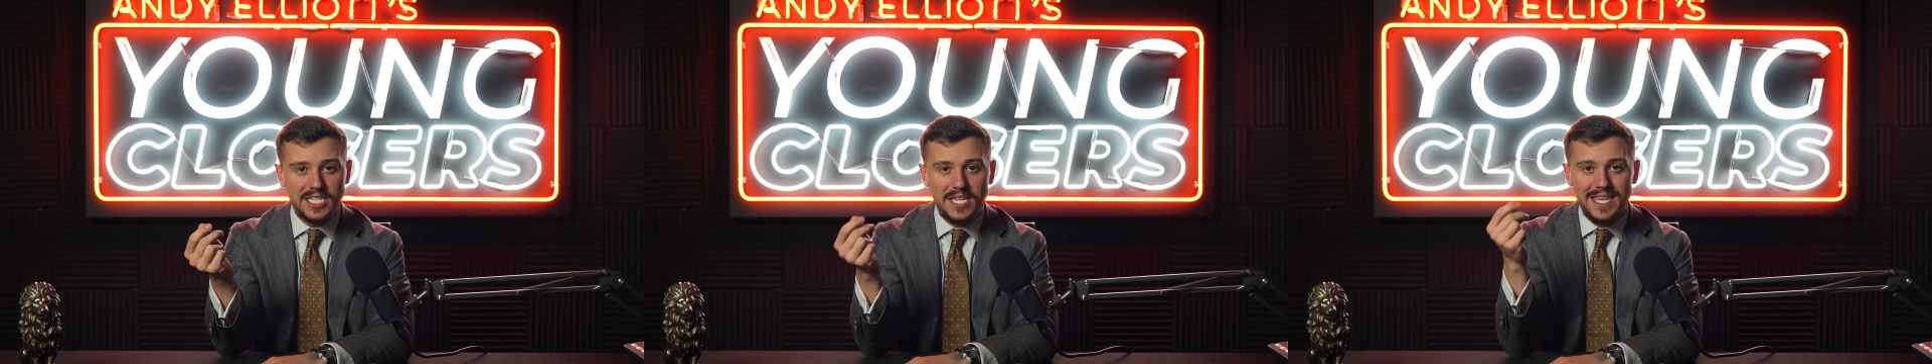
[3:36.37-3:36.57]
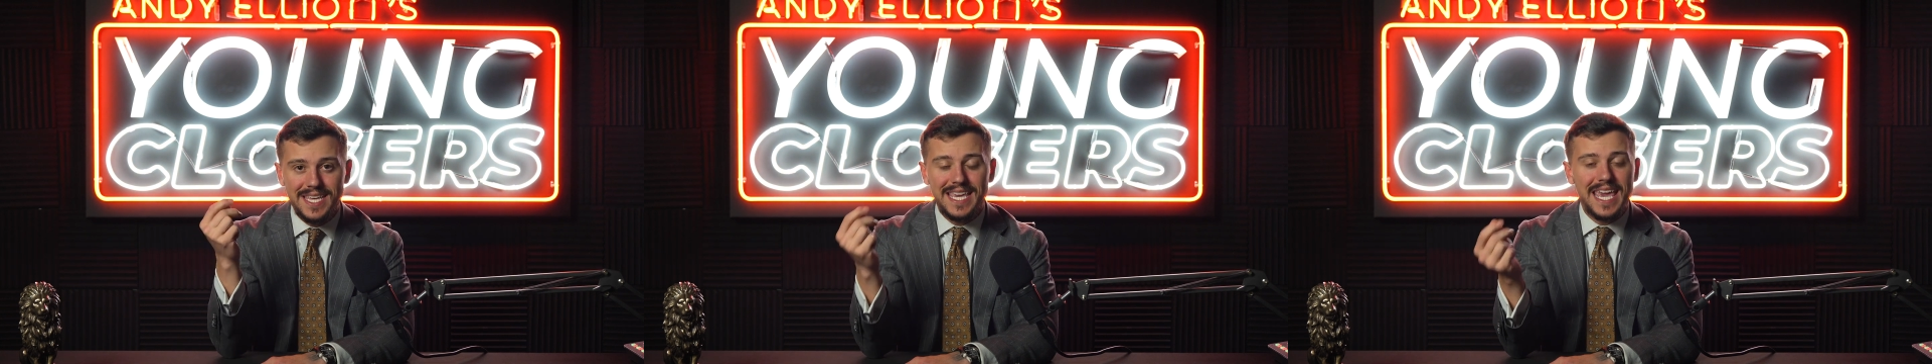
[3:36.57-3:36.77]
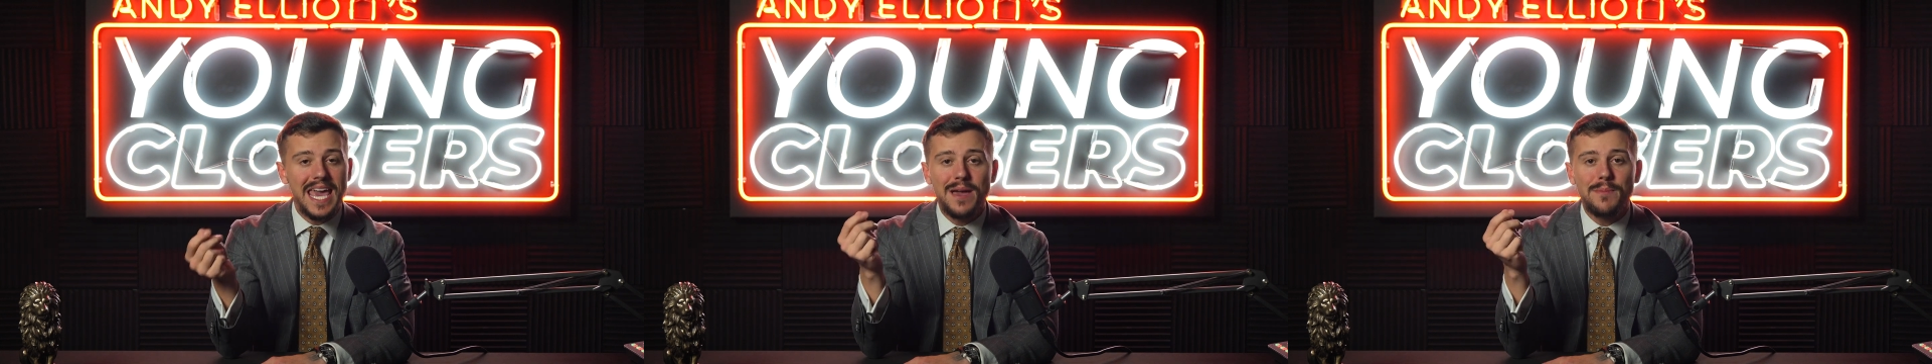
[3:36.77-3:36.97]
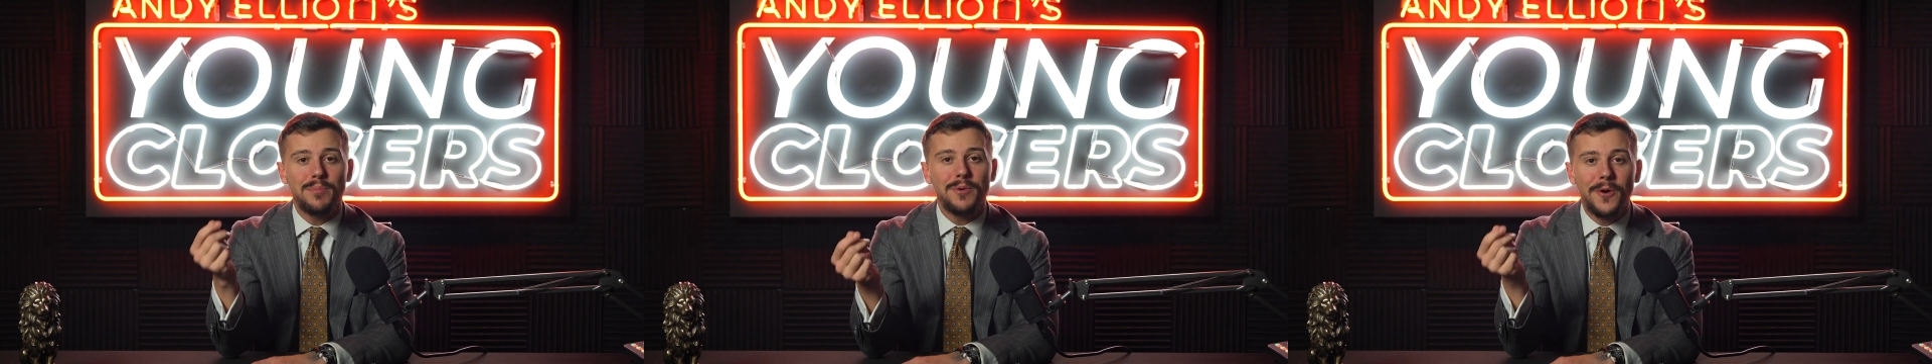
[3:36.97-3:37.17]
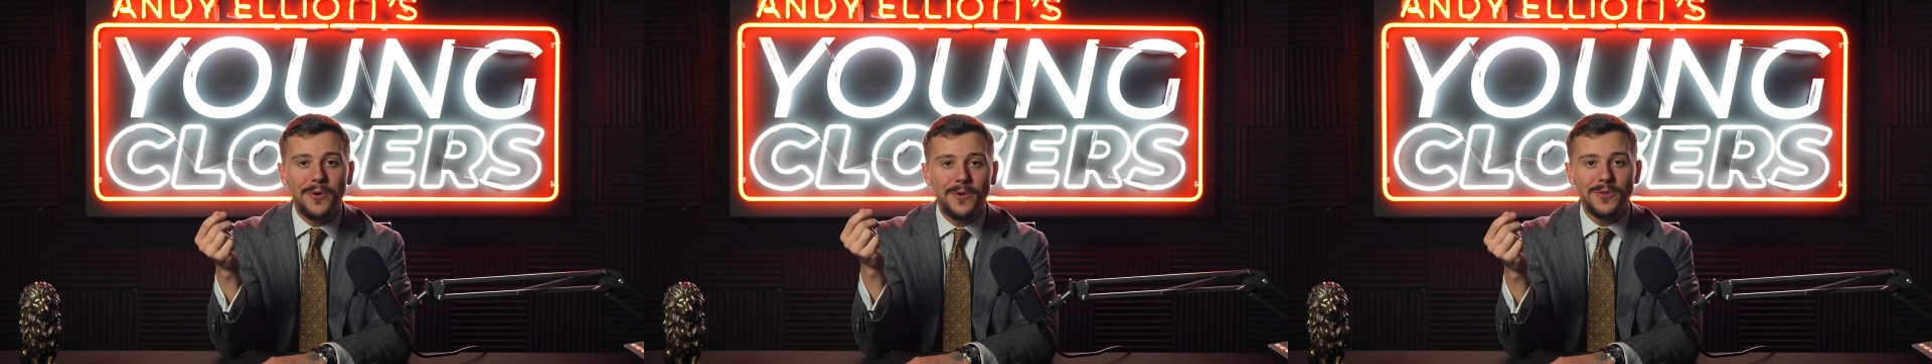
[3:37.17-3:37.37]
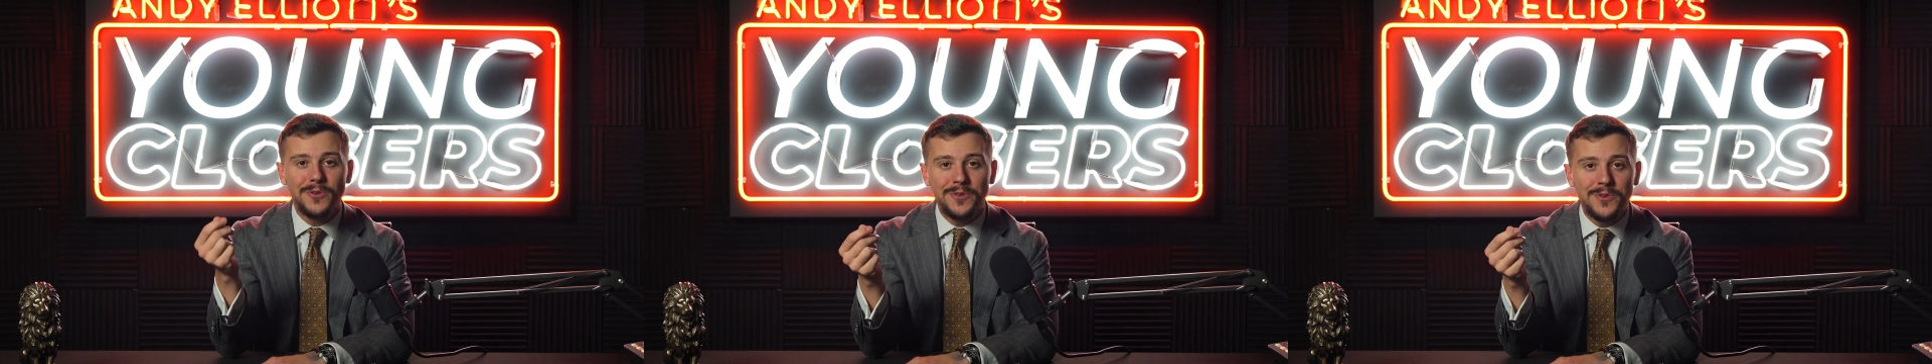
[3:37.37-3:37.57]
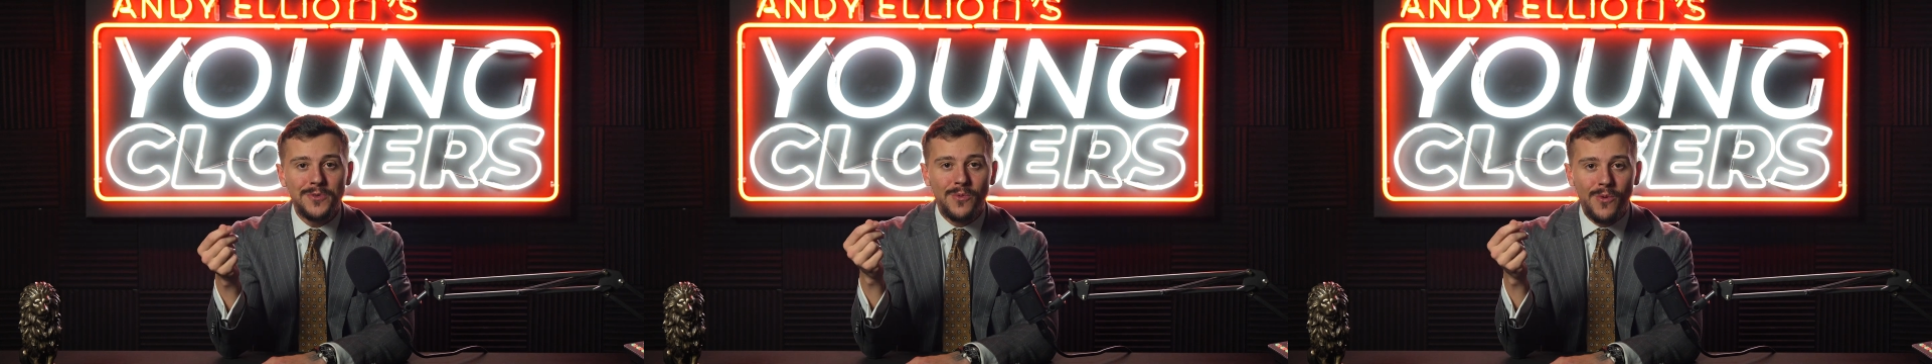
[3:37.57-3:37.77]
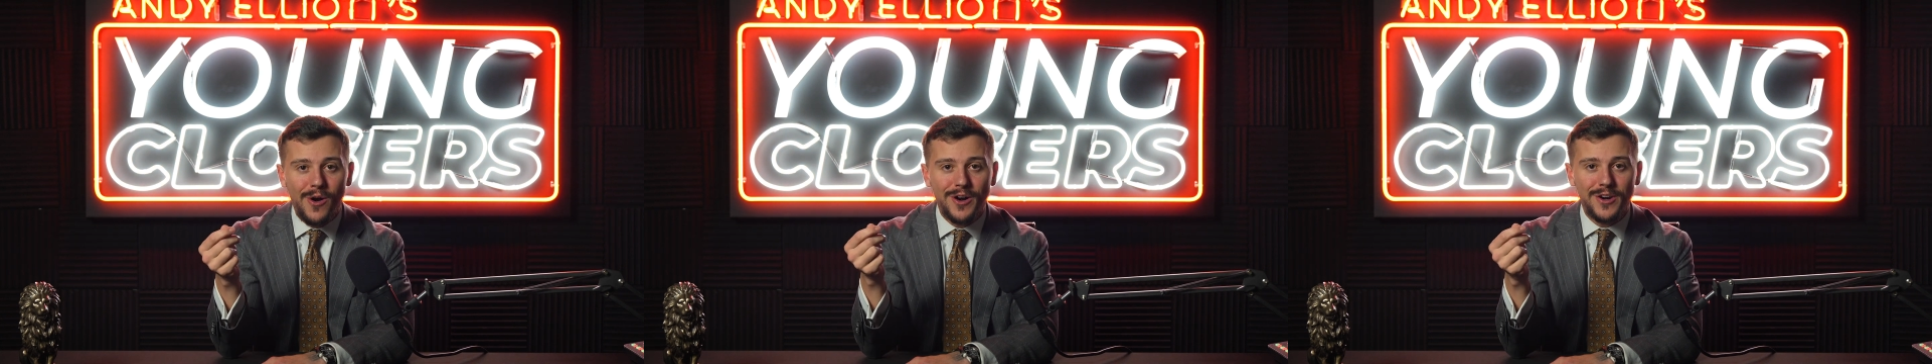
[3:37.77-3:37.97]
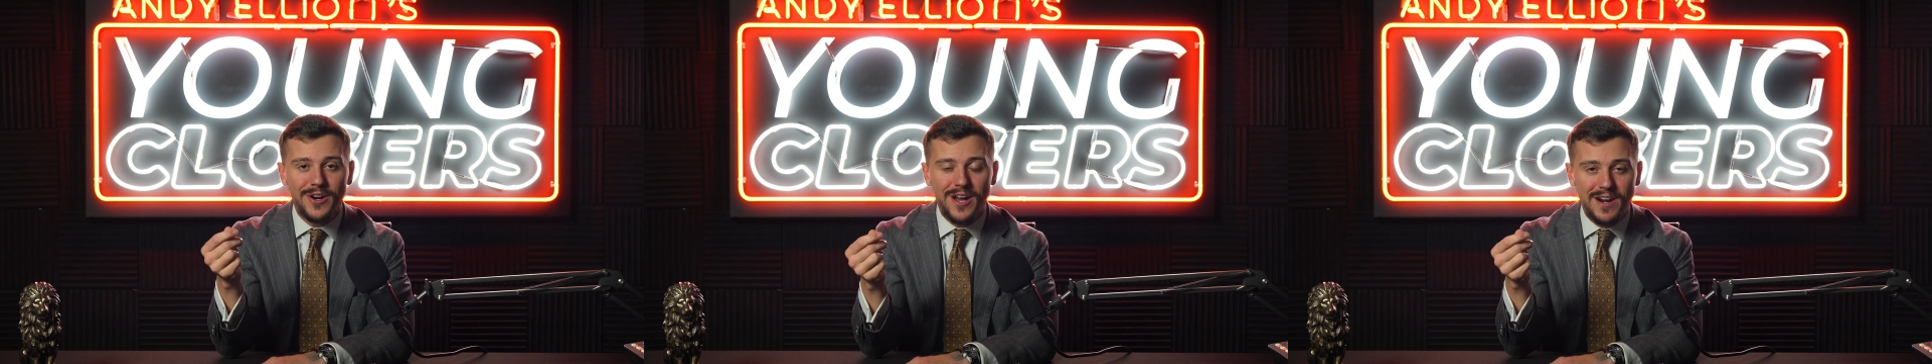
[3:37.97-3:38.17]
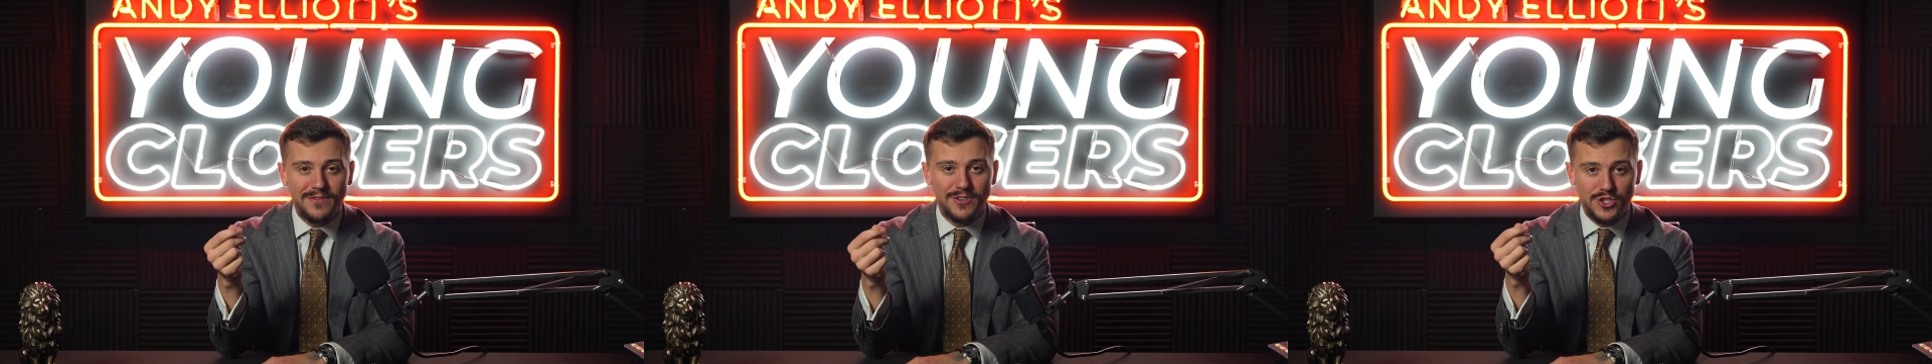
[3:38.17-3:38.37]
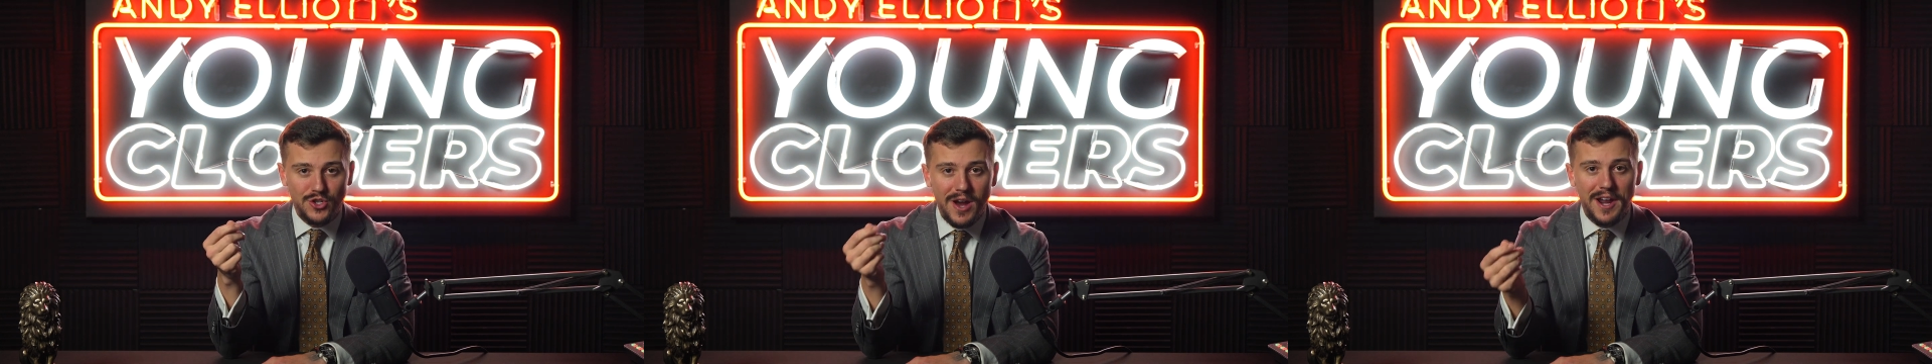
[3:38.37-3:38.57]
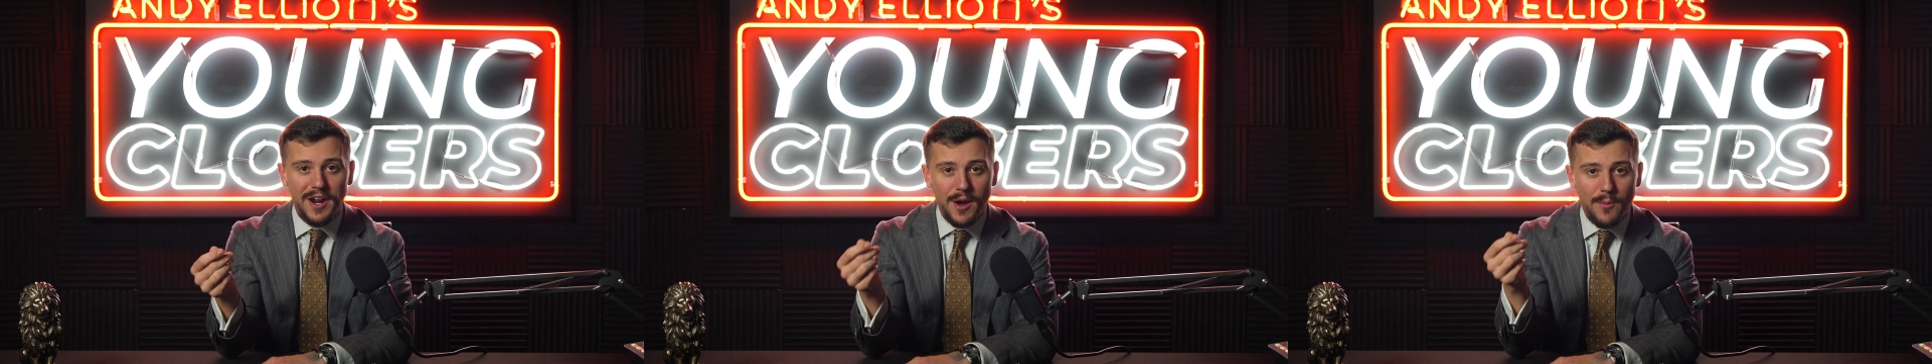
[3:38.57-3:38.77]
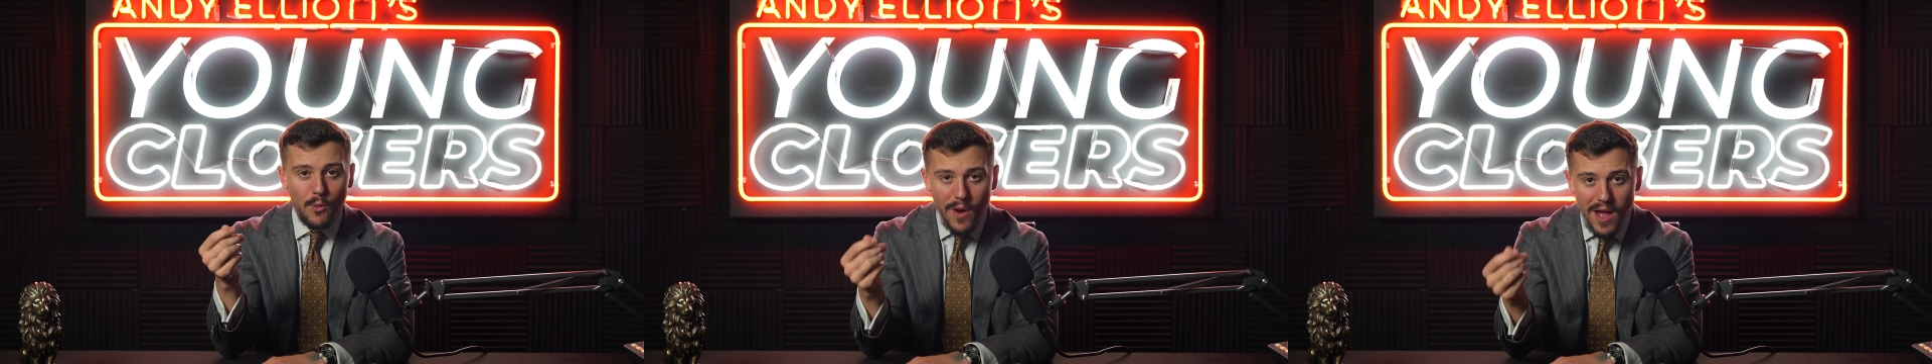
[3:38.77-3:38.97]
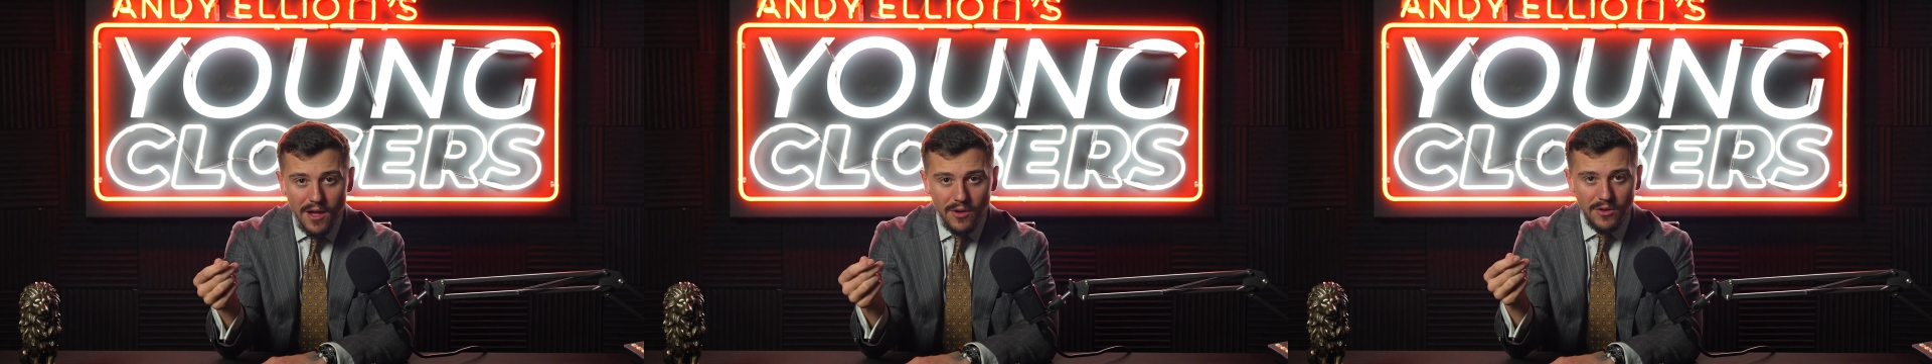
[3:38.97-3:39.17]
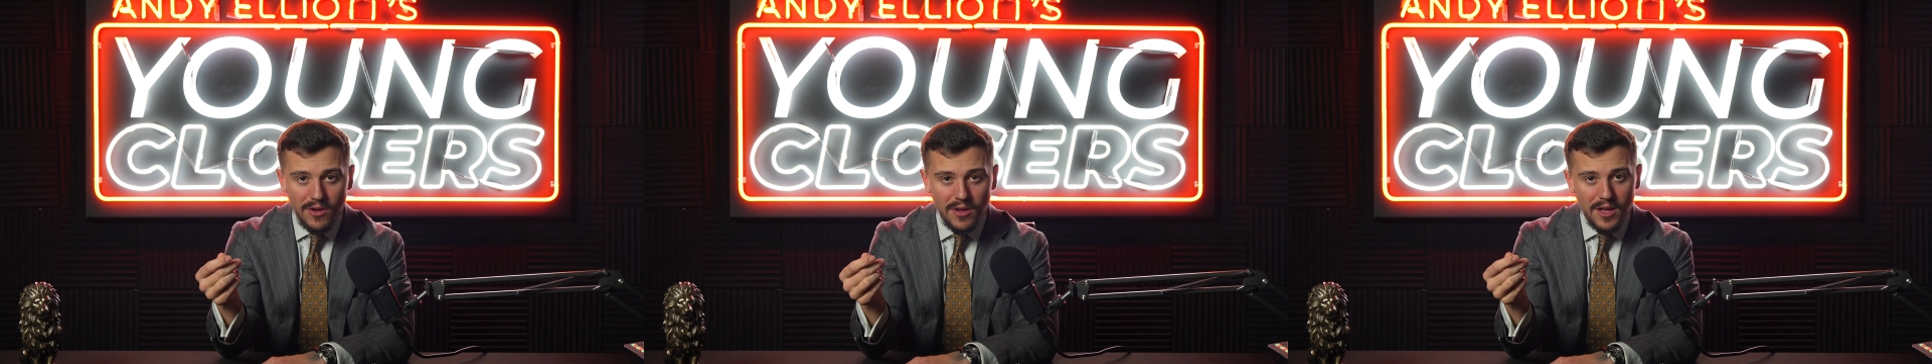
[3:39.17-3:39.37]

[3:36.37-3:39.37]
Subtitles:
You can't pull new water out of a dried up well.